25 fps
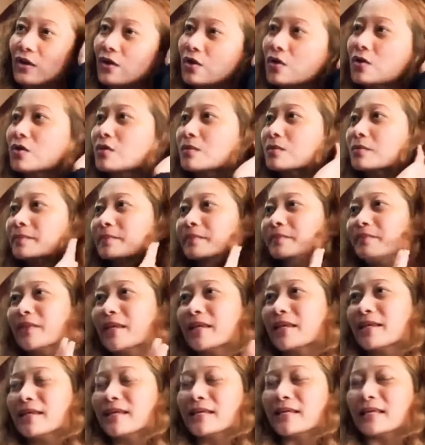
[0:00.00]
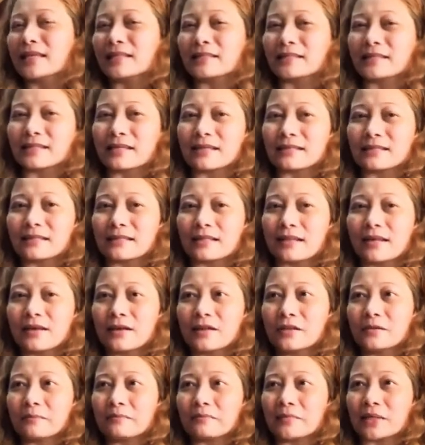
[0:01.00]
home it doesn't
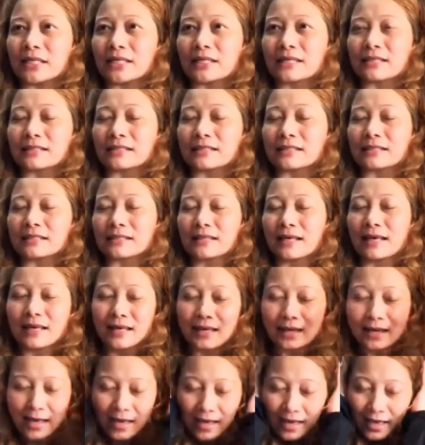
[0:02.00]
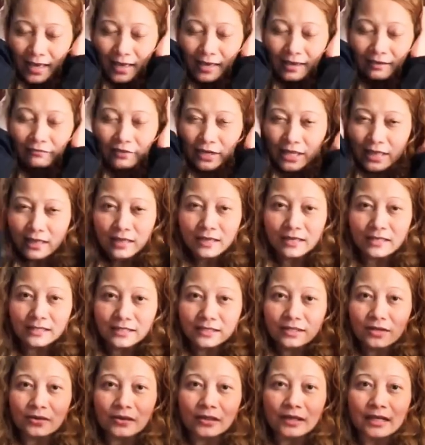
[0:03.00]
help because everything is
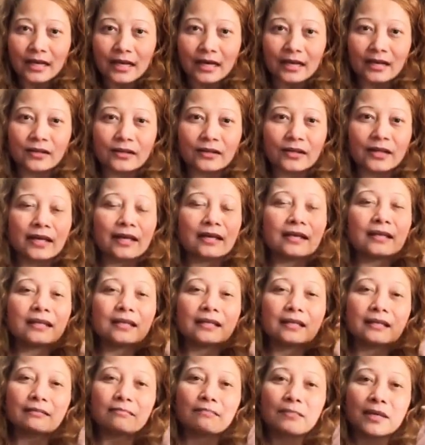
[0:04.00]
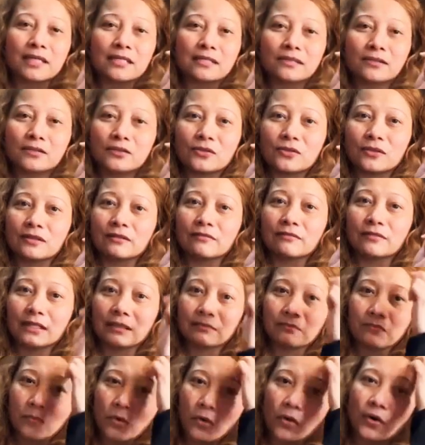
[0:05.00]
so loud and it makes you
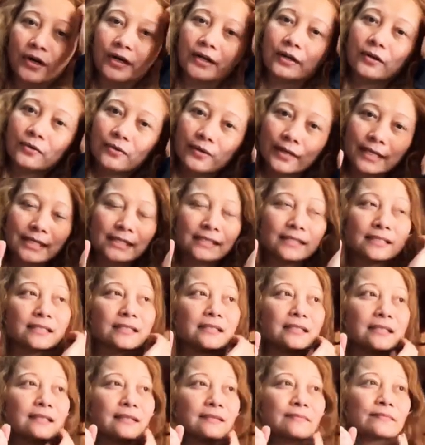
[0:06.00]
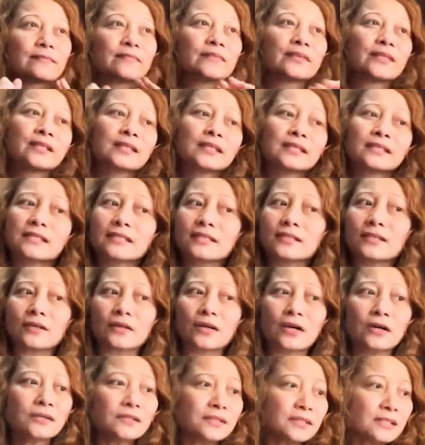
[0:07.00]
even more crazy. So
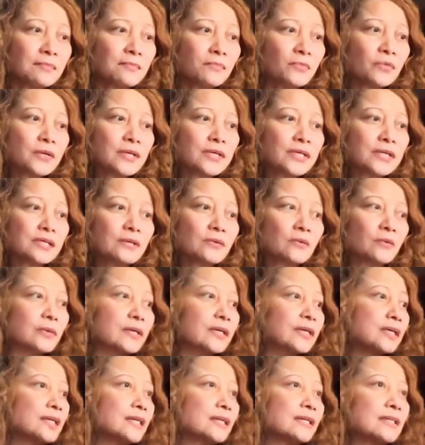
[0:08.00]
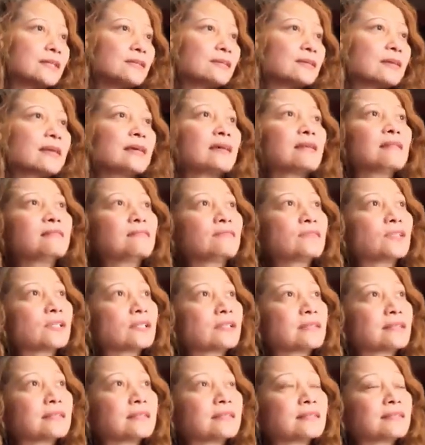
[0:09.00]
go somewhere where you can
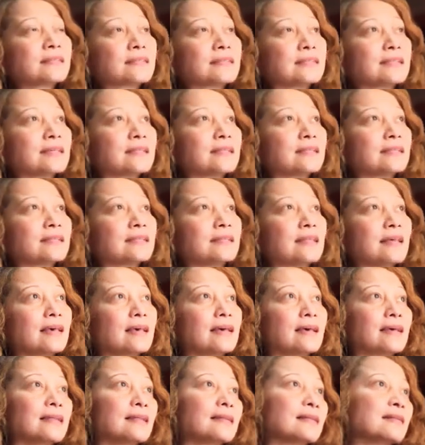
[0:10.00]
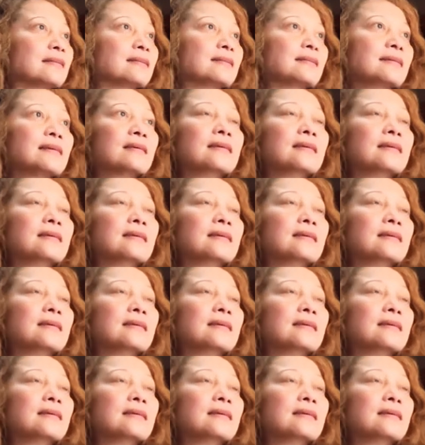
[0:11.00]
just sit and